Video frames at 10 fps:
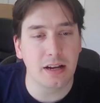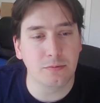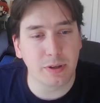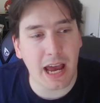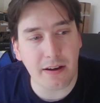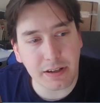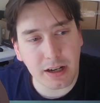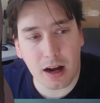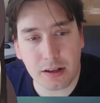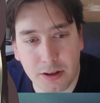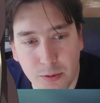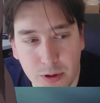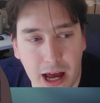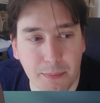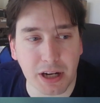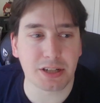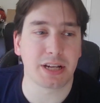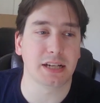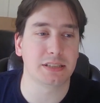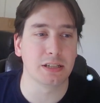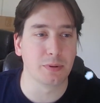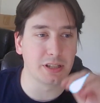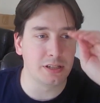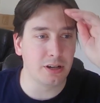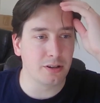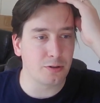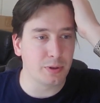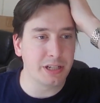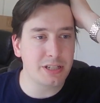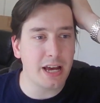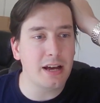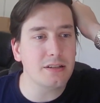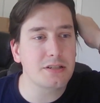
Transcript: We haven't gotten through that much testing with the tier 3s yet,